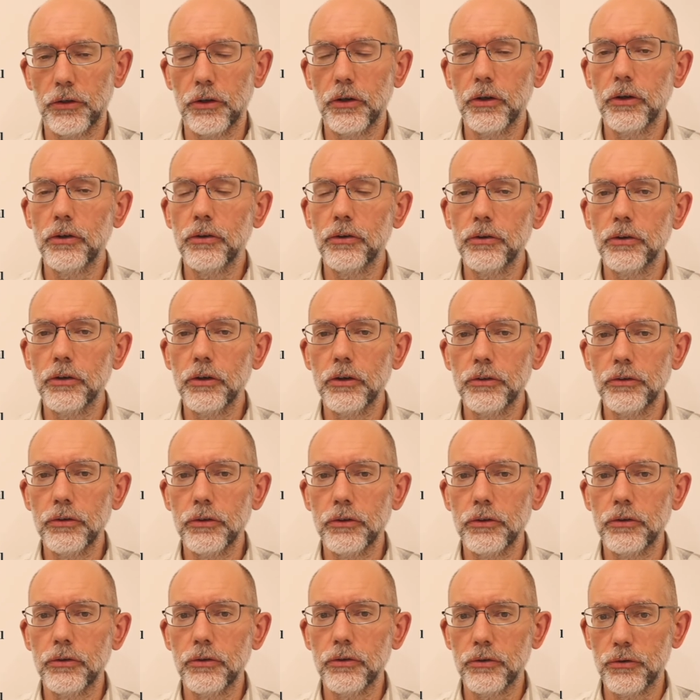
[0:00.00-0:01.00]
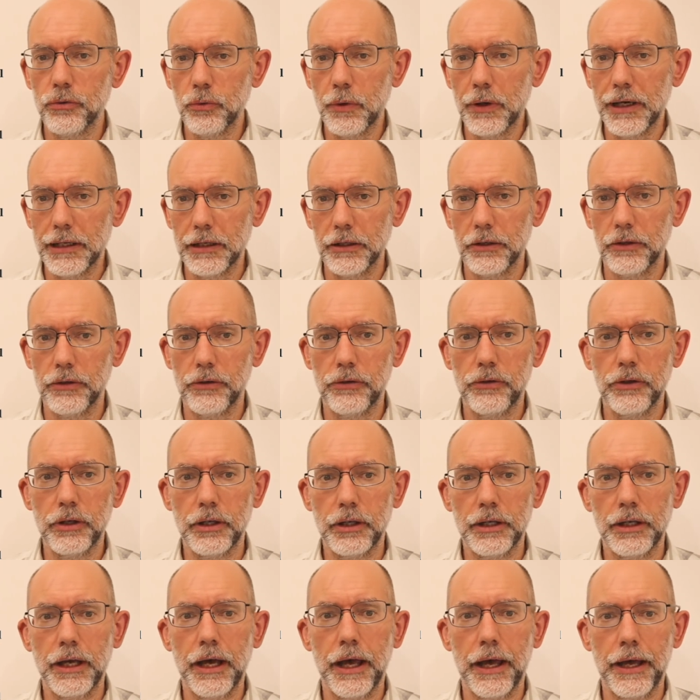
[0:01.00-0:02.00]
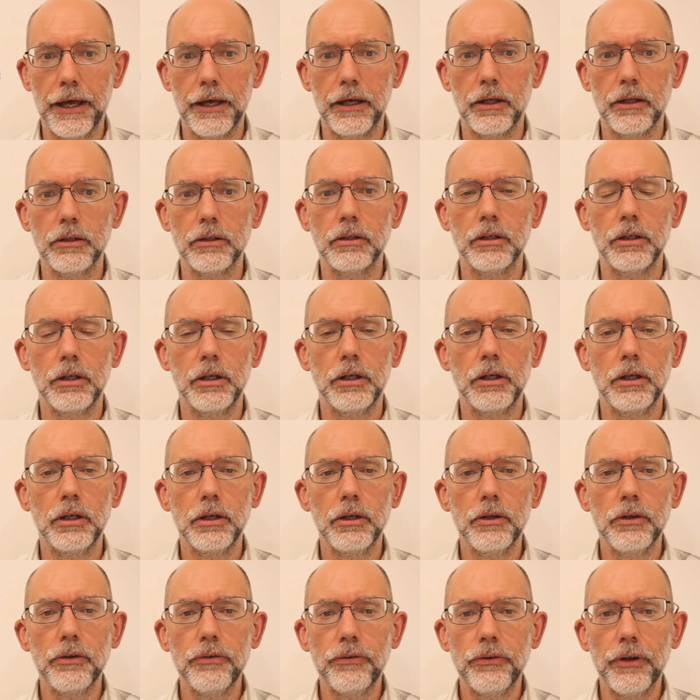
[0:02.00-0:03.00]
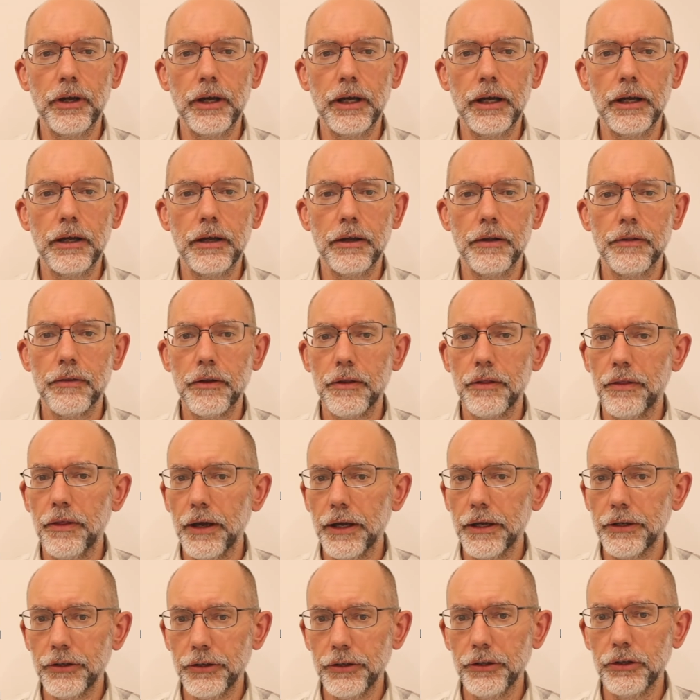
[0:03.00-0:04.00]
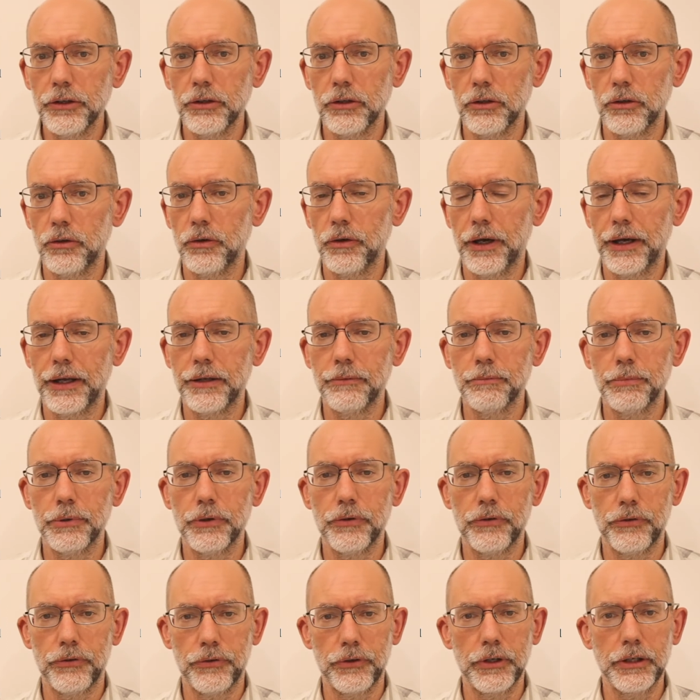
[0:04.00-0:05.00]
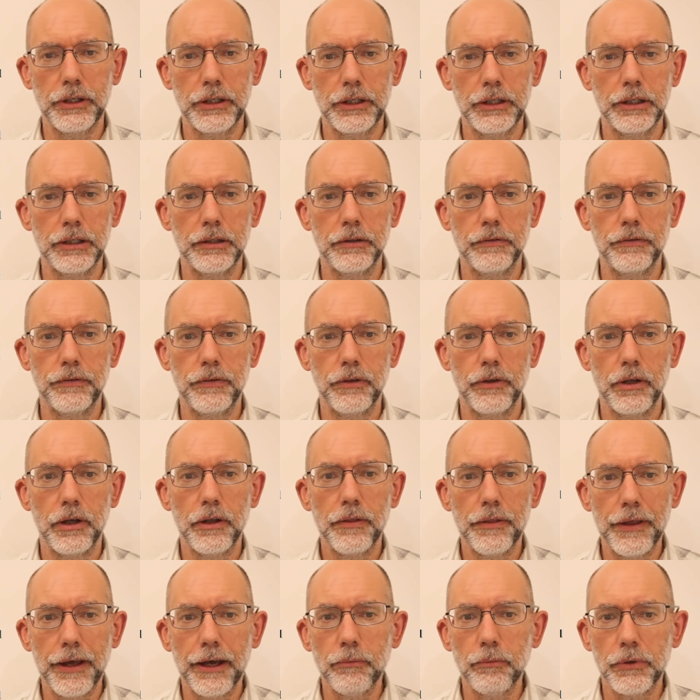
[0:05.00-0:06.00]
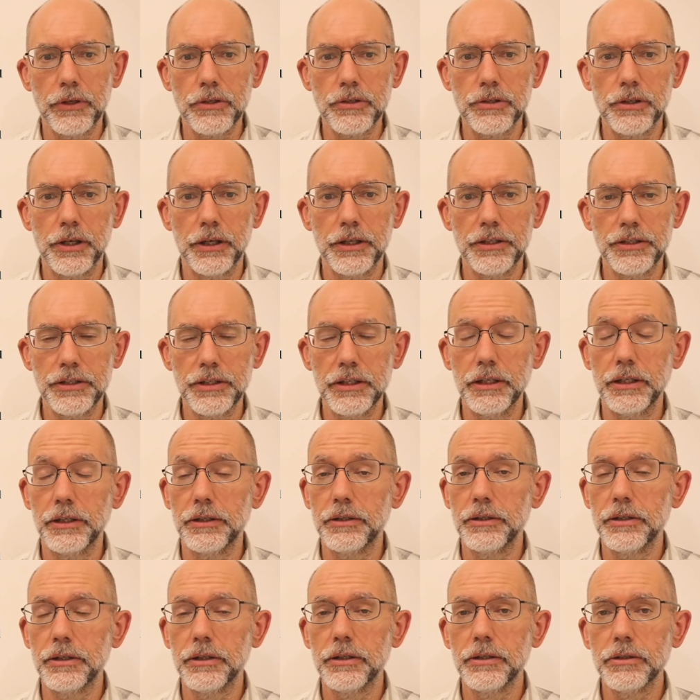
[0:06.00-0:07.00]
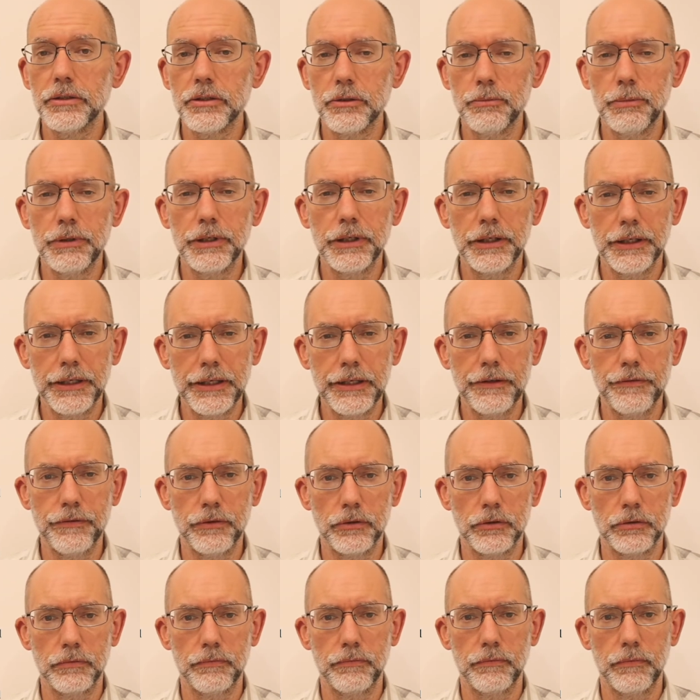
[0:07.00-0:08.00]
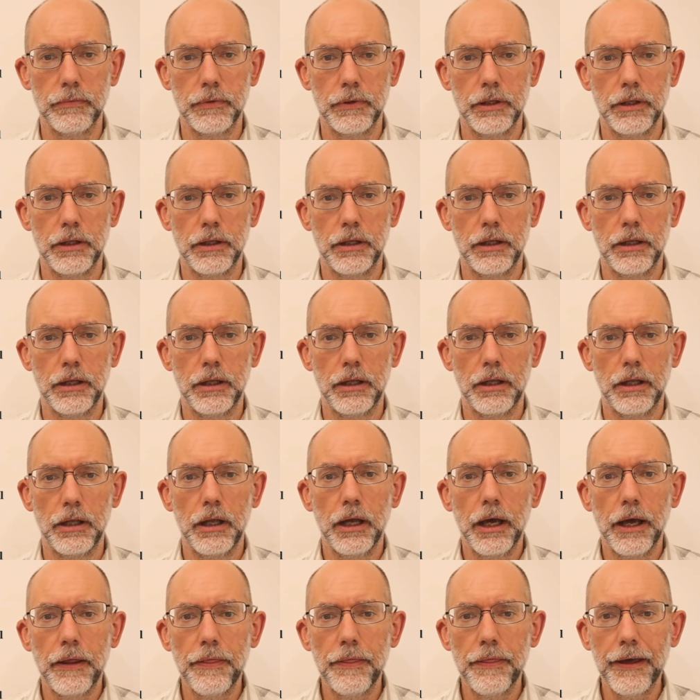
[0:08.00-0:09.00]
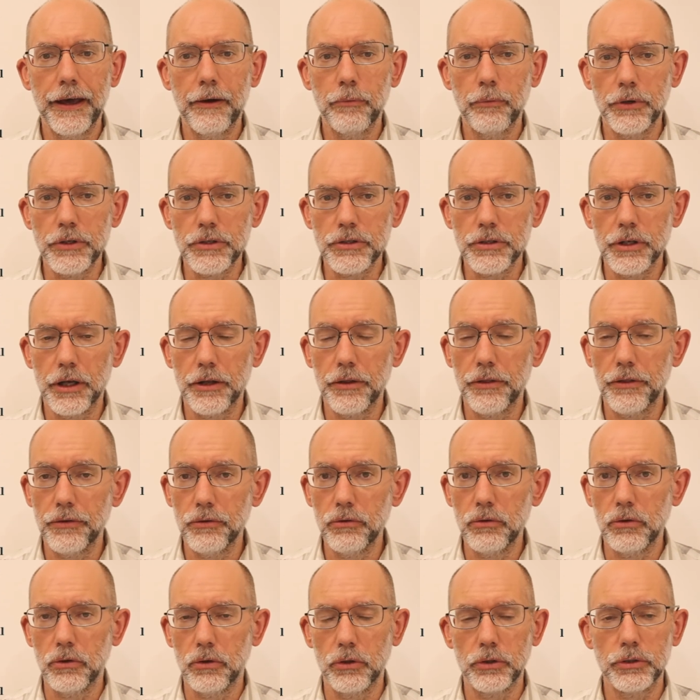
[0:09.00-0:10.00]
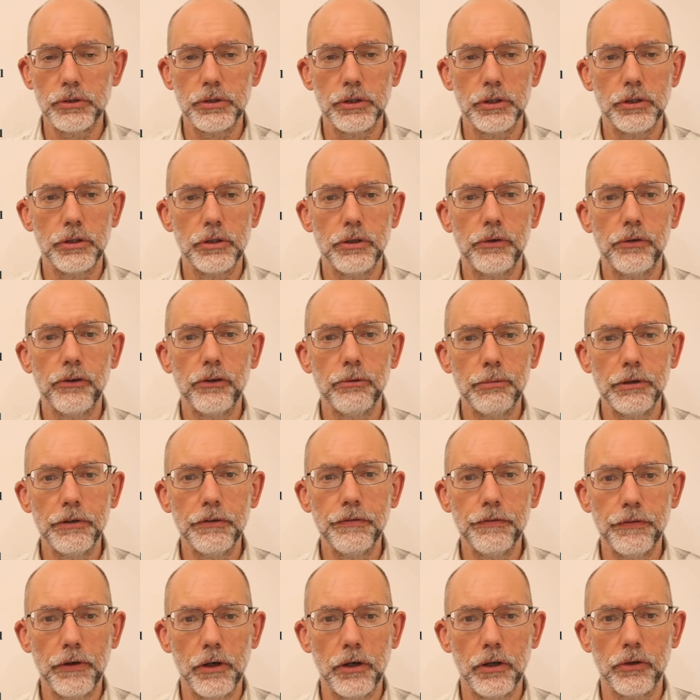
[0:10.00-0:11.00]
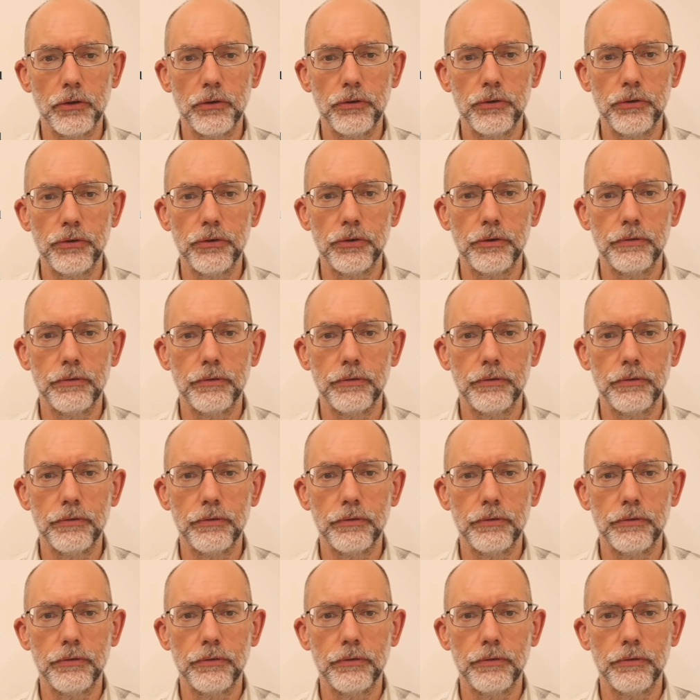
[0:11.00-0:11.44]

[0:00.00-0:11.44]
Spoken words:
certain dwellers in hell say that they knew and perceived that which they did to be evil, and that which they thought to be false,